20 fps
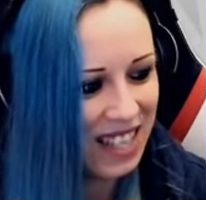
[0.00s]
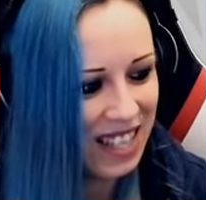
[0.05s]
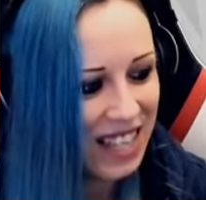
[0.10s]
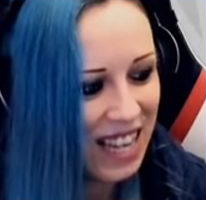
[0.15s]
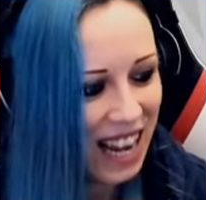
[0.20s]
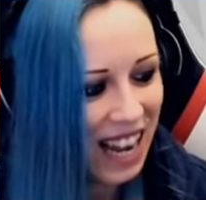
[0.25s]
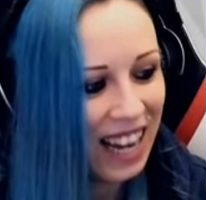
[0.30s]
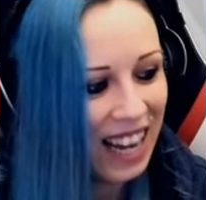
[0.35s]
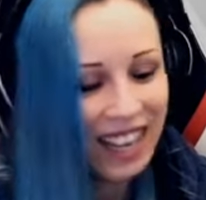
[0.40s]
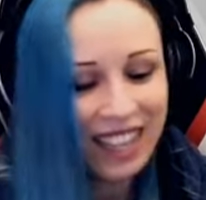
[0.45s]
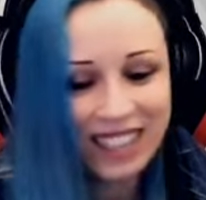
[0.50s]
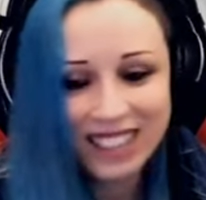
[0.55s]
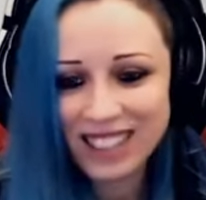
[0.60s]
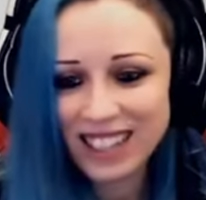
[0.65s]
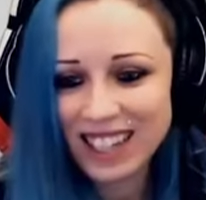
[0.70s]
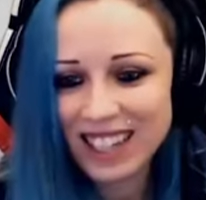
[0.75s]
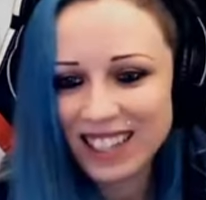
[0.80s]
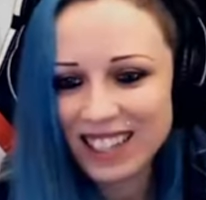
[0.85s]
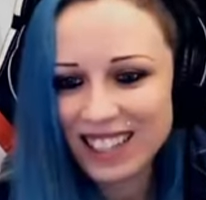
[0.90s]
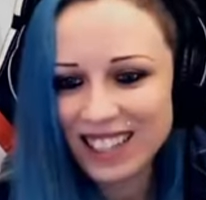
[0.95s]
Yeah,
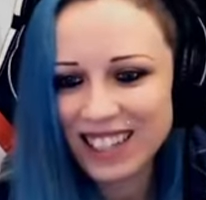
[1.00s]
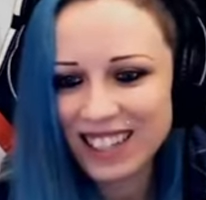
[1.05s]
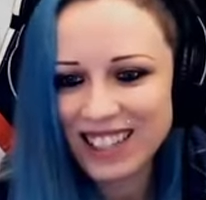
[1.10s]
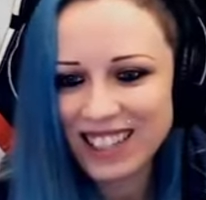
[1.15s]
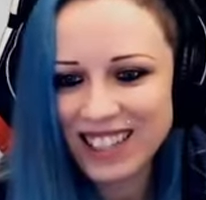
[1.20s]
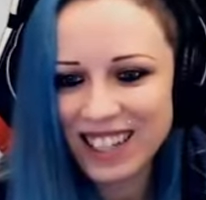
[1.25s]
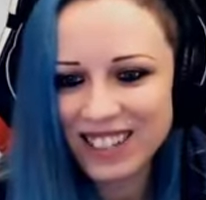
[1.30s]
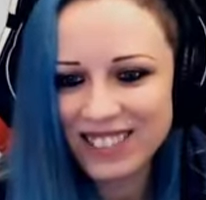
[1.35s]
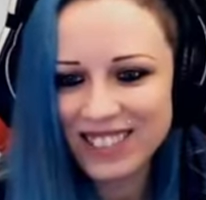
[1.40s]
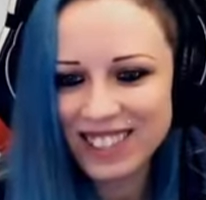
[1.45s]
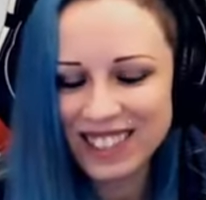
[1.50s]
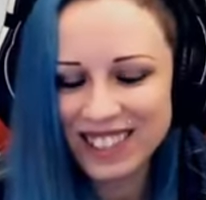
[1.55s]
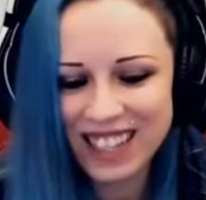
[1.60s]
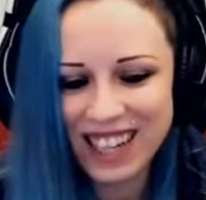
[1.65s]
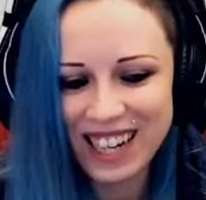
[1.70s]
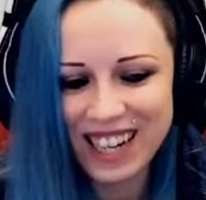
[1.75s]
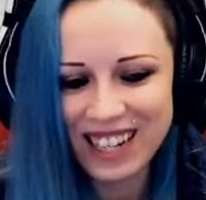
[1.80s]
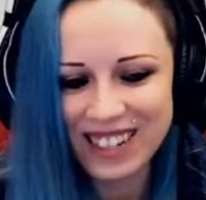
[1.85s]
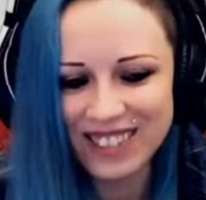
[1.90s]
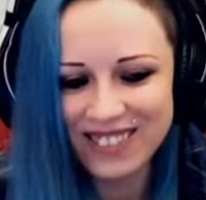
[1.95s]
exactly. I saw the
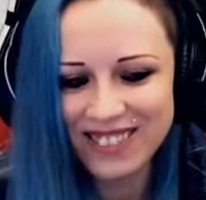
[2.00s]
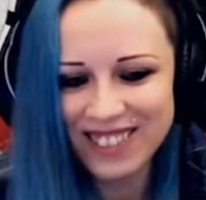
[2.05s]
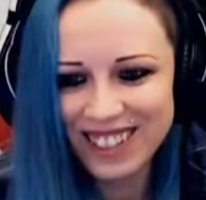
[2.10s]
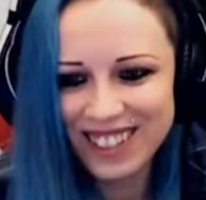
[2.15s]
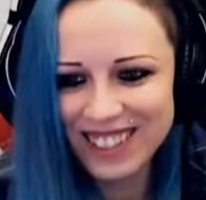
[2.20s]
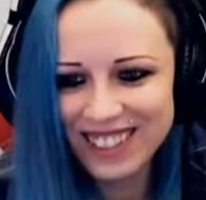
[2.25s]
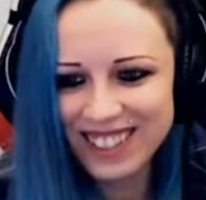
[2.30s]
time.